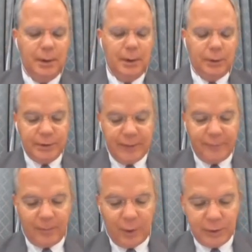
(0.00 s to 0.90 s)
To receive
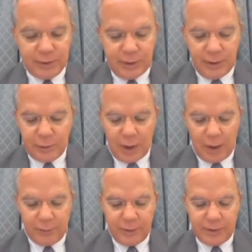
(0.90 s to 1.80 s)
an emergency use
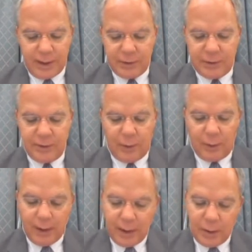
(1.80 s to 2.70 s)
authorization,
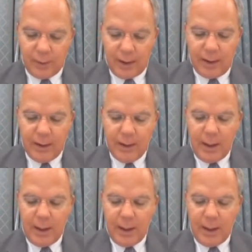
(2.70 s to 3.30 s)
or EUA,